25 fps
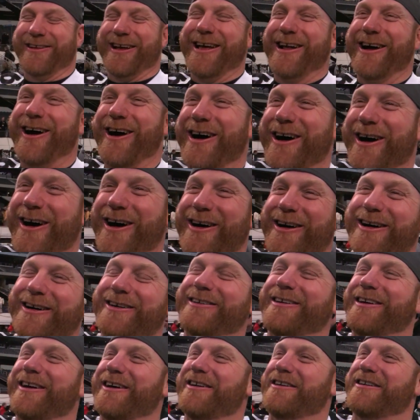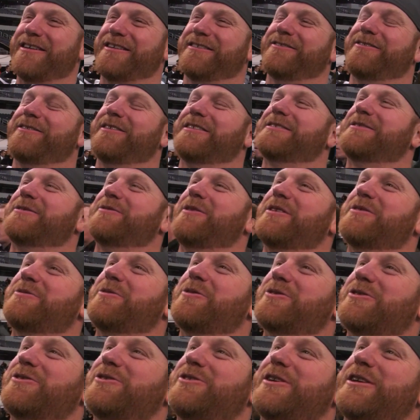played hard. That's
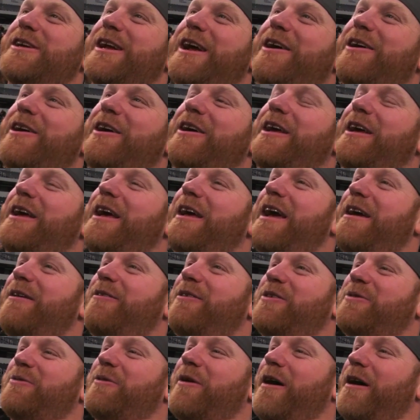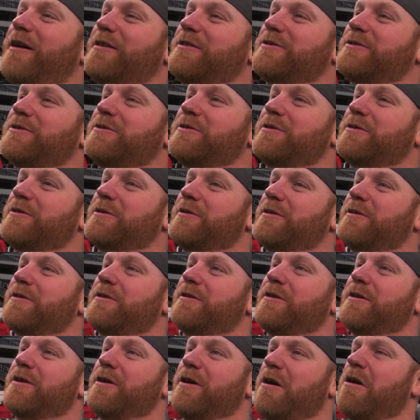most generic response.
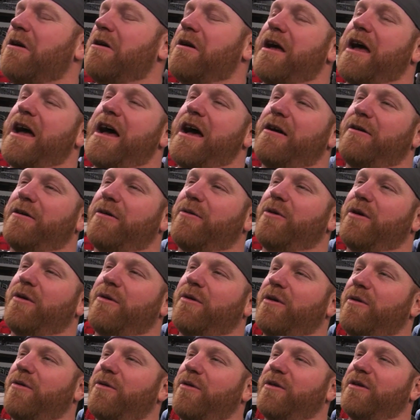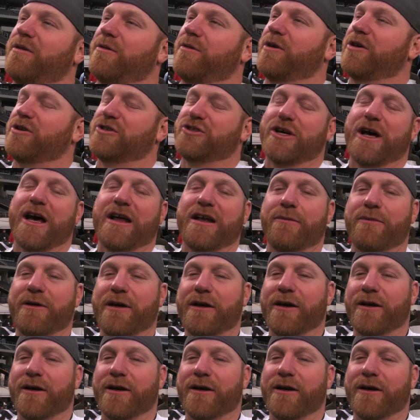Oh, yeah. We're excited.